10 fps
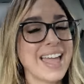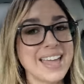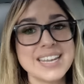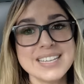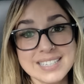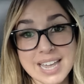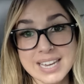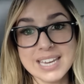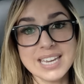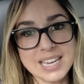And he's
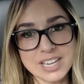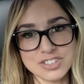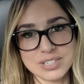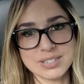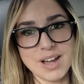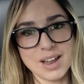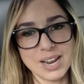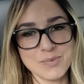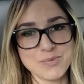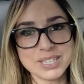like, he just got
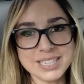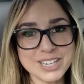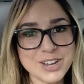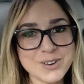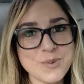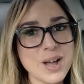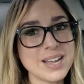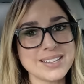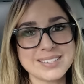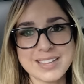a really good
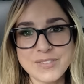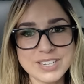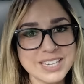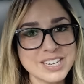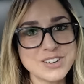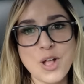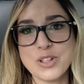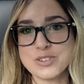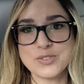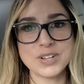one, seventeen
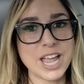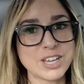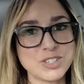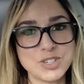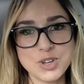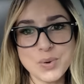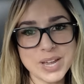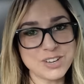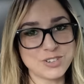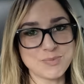dollars for like
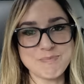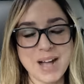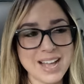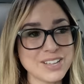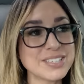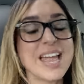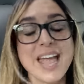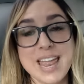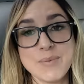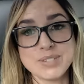two-ish miles,
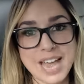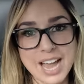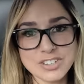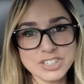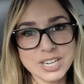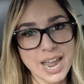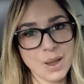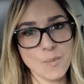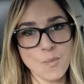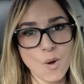and it was
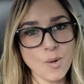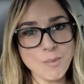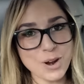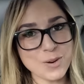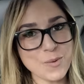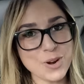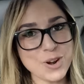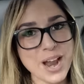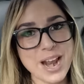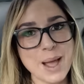actually a Walmart
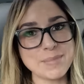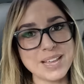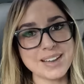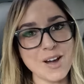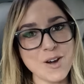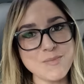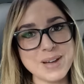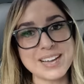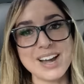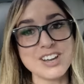order. And I'm like, oh
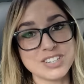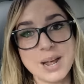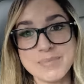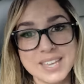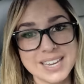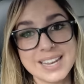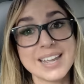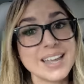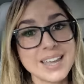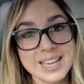my gosh. And I'm thinking,
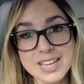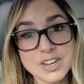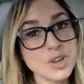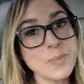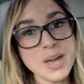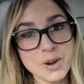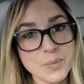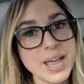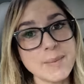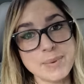he, you better
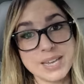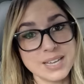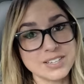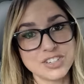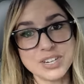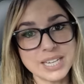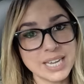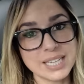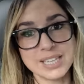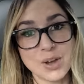wait because you're gonna
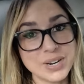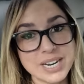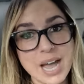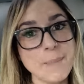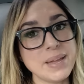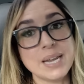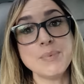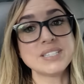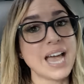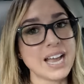get loaded up. And it
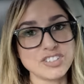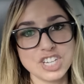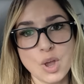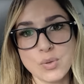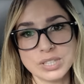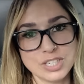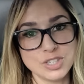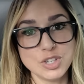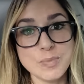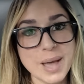was actually only
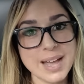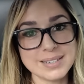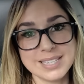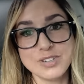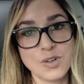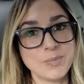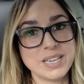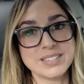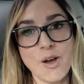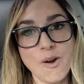two bags. He told
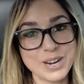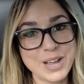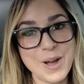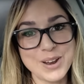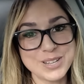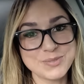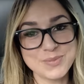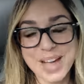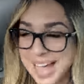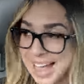me he's already on his
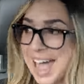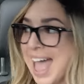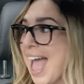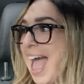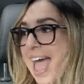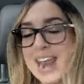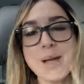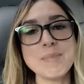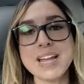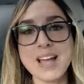way, and
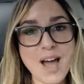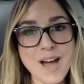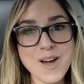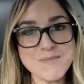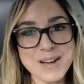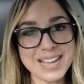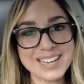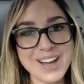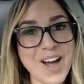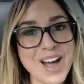I'm like, oh my
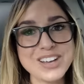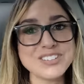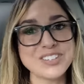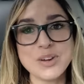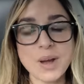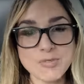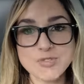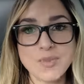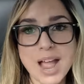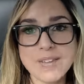gosh, you know, I'm
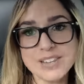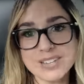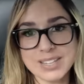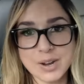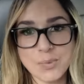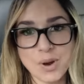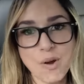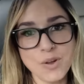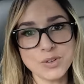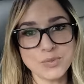driving to like where
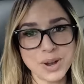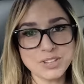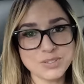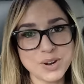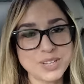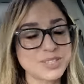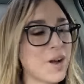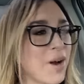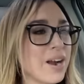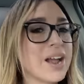all the restaurants
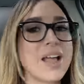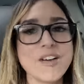are.